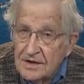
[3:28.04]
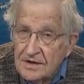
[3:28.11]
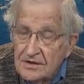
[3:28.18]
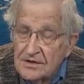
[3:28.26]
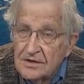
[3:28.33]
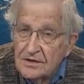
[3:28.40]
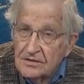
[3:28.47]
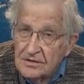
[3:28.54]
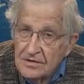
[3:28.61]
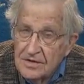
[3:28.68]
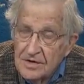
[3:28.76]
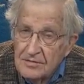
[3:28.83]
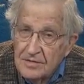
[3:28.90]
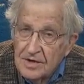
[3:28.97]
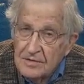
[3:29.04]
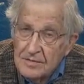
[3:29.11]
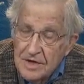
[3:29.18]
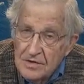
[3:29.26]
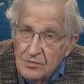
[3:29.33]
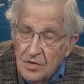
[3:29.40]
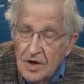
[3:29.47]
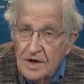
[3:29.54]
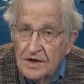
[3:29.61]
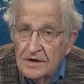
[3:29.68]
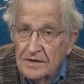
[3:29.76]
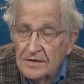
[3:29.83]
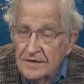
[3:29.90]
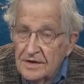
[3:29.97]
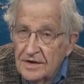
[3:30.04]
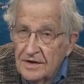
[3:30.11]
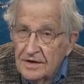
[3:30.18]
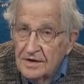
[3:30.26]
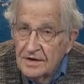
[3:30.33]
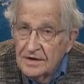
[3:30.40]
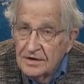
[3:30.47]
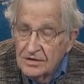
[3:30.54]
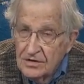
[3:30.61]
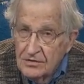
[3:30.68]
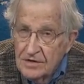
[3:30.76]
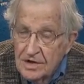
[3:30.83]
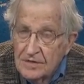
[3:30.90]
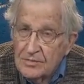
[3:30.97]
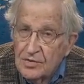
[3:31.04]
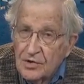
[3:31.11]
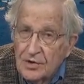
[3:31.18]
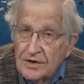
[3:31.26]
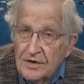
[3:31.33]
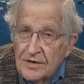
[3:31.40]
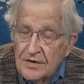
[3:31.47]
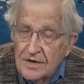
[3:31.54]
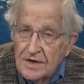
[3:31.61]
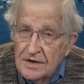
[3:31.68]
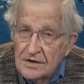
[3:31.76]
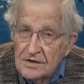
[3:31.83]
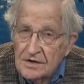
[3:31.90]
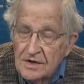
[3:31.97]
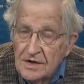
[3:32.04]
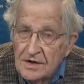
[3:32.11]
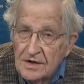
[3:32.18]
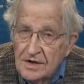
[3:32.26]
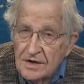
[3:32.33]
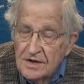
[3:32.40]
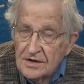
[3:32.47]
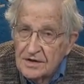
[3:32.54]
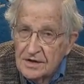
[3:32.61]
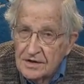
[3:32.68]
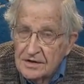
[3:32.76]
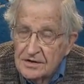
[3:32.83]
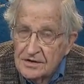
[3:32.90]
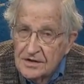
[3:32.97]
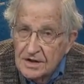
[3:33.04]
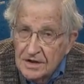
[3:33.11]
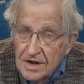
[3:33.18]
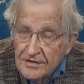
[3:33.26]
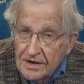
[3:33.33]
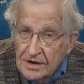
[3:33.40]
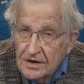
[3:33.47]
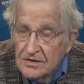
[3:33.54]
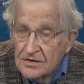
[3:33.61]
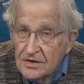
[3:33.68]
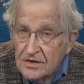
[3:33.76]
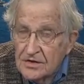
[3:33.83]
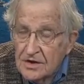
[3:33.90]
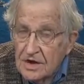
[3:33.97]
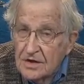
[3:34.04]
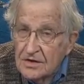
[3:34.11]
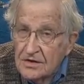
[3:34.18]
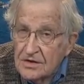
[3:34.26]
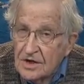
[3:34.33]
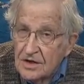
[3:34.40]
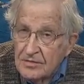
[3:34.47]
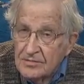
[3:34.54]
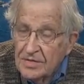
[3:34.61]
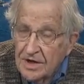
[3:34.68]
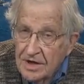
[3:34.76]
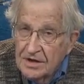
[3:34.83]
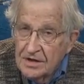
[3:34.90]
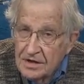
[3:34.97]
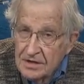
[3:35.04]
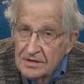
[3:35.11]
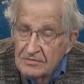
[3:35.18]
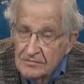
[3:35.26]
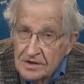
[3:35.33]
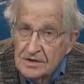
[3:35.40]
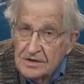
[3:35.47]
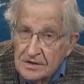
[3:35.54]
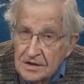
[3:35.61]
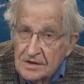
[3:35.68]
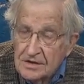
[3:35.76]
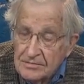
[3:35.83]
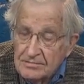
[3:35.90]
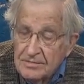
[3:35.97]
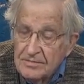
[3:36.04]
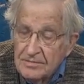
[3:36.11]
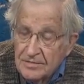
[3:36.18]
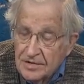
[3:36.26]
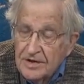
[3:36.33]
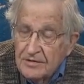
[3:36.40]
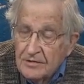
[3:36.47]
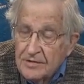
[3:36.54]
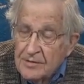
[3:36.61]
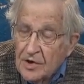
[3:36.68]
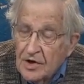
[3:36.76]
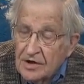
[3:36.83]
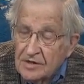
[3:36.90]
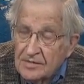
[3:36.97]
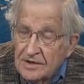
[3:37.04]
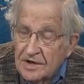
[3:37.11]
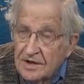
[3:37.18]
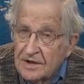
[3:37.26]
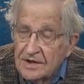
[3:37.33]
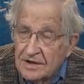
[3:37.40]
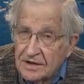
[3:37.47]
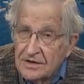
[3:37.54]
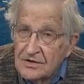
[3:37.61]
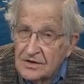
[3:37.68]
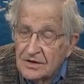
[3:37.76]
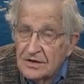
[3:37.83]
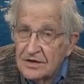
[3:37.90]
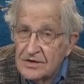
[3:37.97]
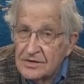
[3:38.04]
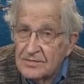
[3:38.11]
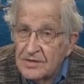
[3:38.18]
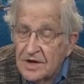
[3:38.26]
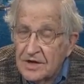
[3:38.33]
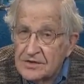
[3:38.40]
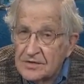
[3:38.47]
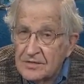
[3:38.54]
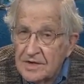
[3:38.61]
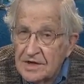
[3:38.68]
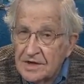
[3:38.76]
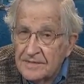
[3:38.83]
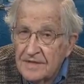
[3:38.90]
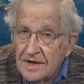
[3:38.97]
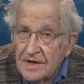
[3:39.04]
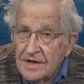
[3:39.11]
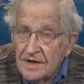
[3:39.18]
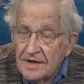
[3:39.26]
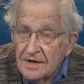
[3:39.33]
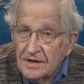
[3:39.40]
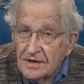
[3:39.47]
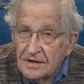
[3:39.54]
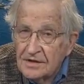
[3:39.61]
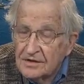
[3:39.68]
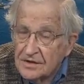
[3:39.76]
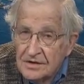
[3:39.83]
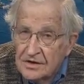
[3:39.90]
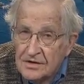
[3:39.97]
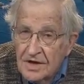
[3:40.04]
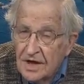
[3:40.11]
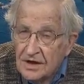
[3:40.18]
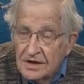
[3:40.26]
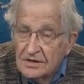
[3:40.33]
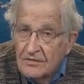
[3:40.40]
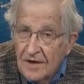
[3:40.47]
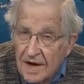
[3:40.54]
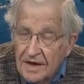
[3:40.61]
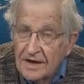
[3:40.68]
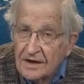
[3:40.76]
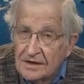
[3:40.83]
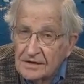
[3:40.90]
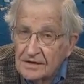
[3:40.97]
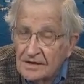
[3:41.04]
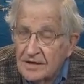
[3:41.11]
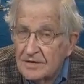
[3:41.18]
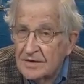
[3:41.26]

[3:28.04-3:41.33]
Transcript: So, but meanwhile, do the important things. The significance of the Sanders campaign, which is pretty remarkable, I think. It certainly surprised me. It's not radical. I